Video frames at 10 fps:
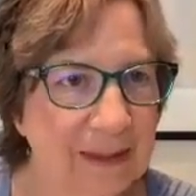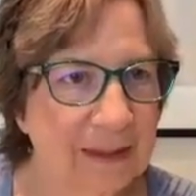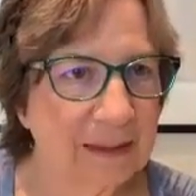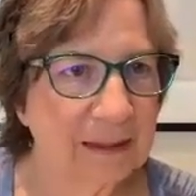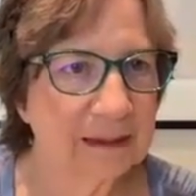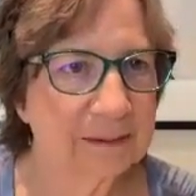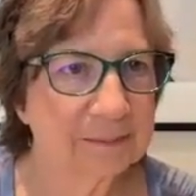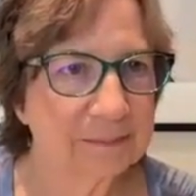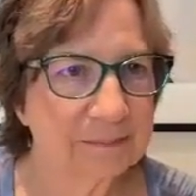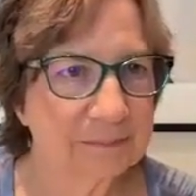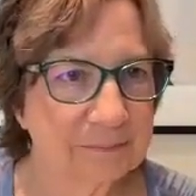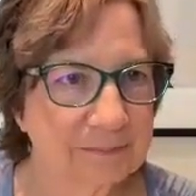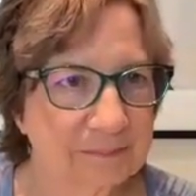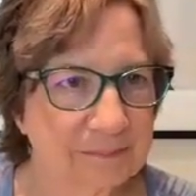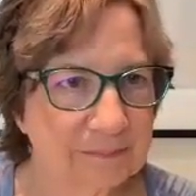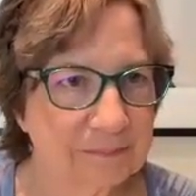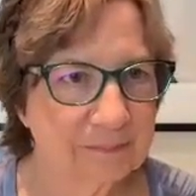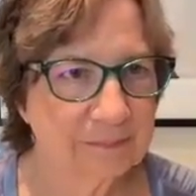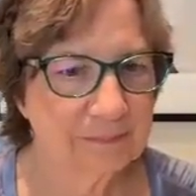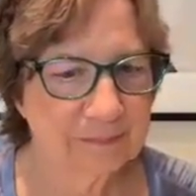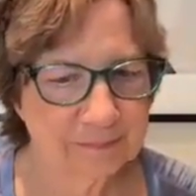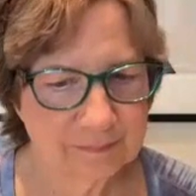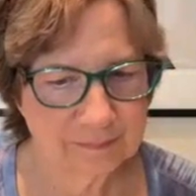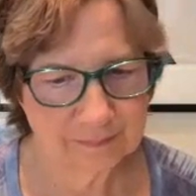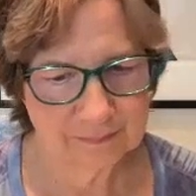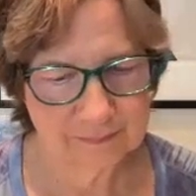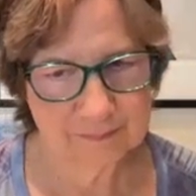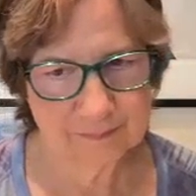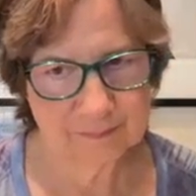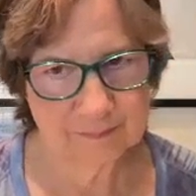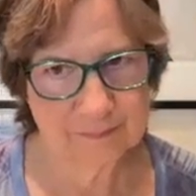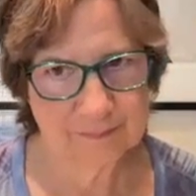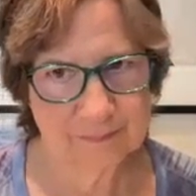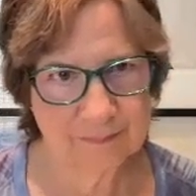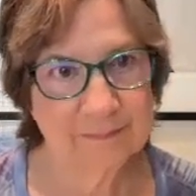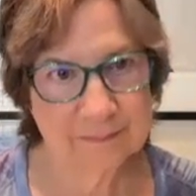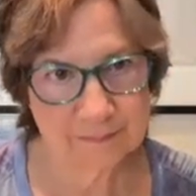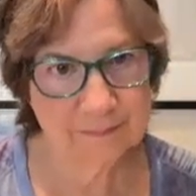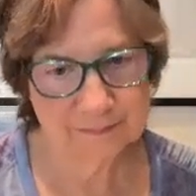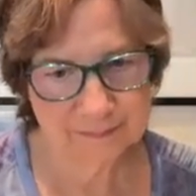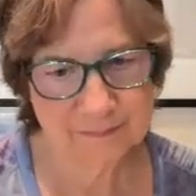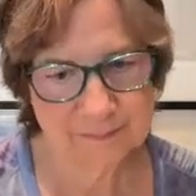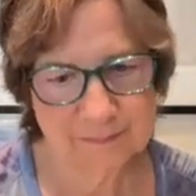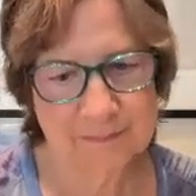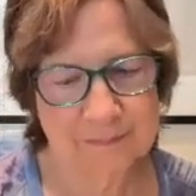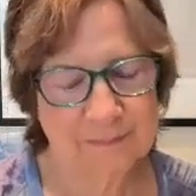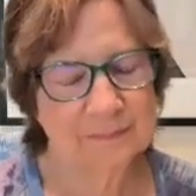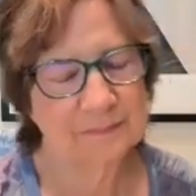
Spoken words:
(not speaking)